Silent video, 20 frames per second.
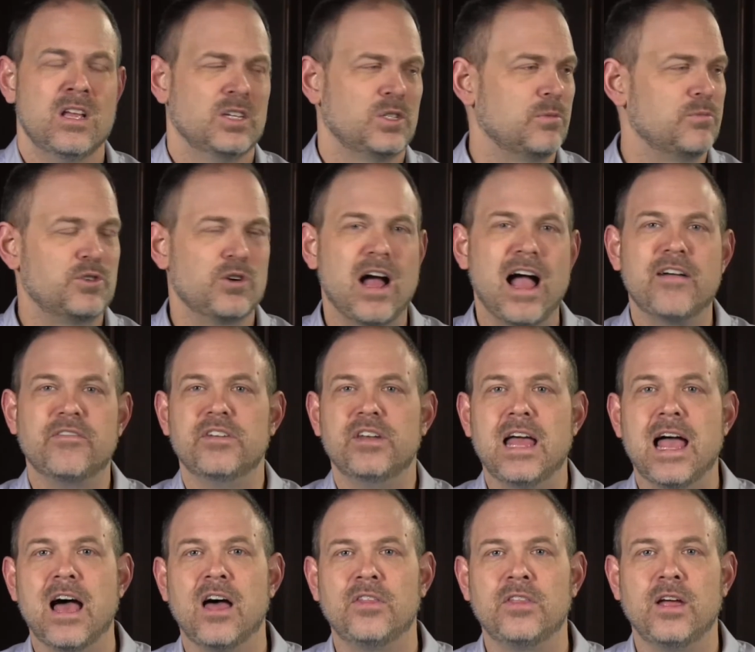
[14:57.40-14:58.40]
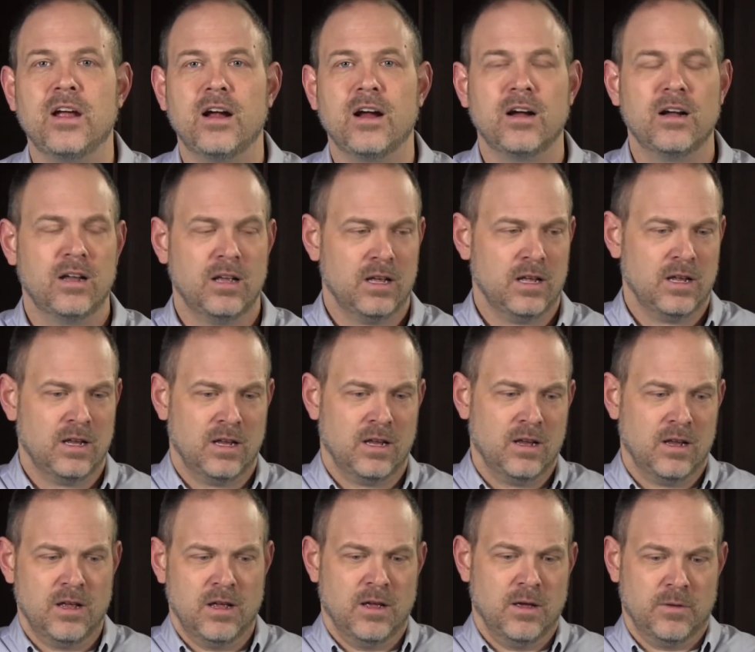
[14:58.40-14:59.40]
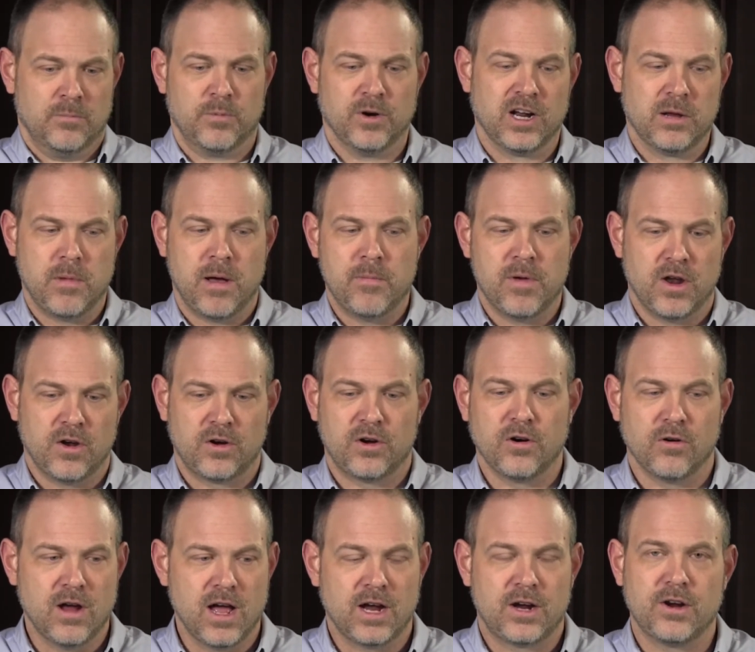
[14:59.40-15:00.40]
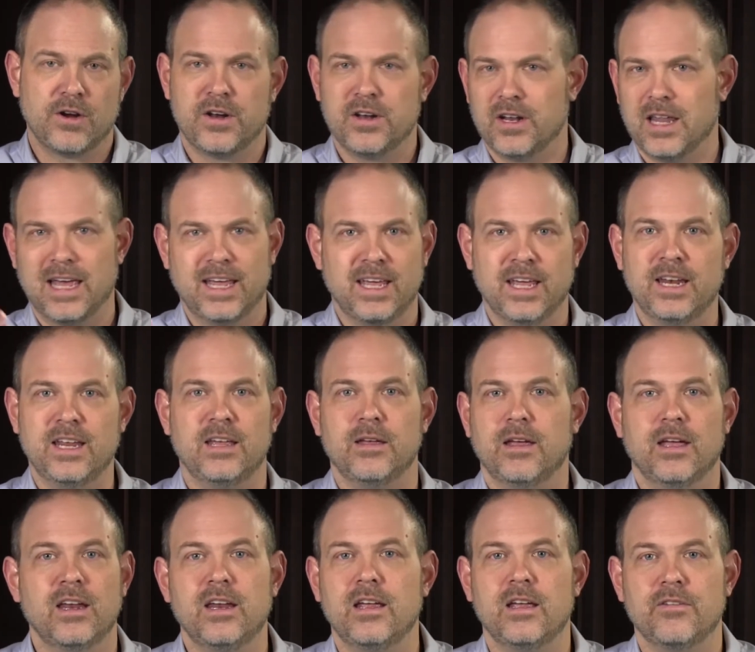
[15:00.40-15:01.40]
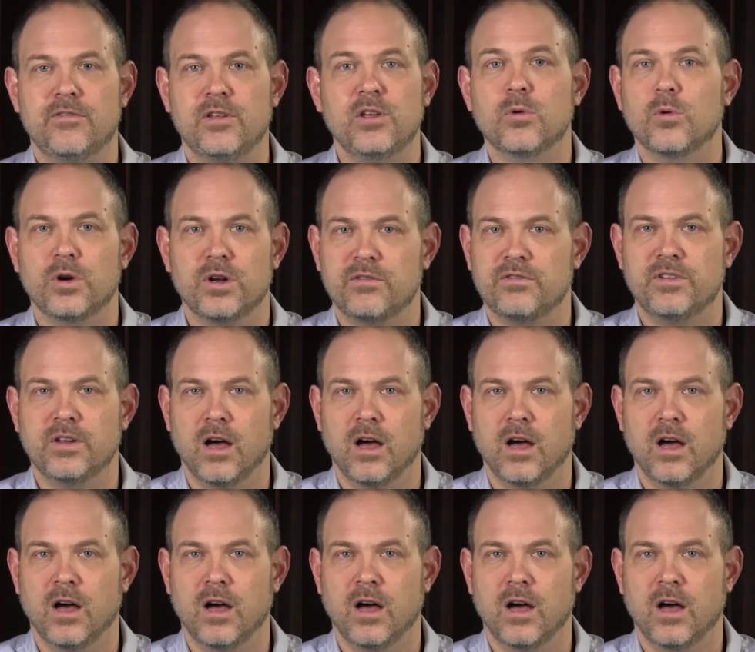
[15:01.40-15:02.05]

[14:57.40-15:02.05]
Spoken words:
So I'm driving down there, bringing my medical record, and like any of you would have